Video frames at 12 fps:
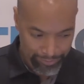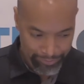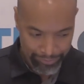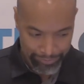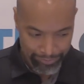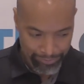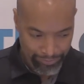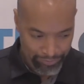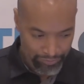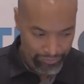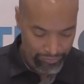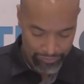
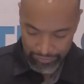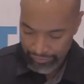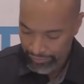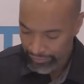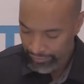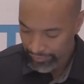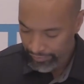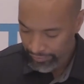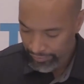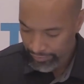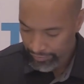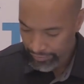
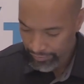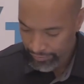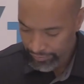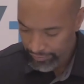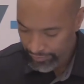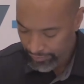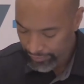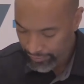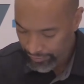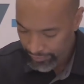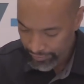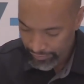
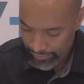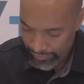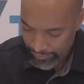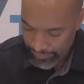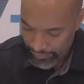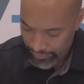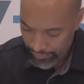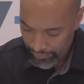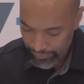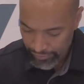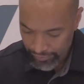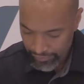
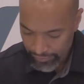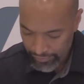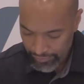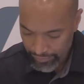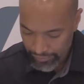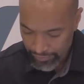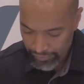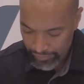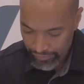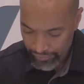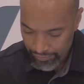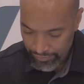
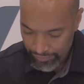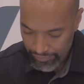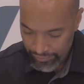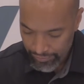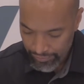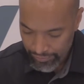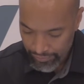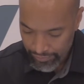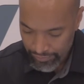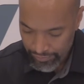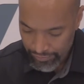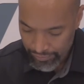
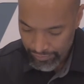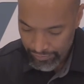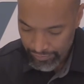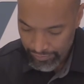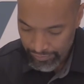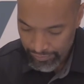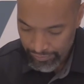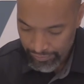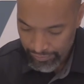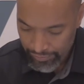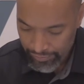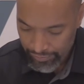
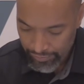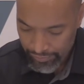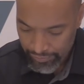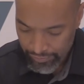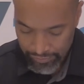Nothing is said.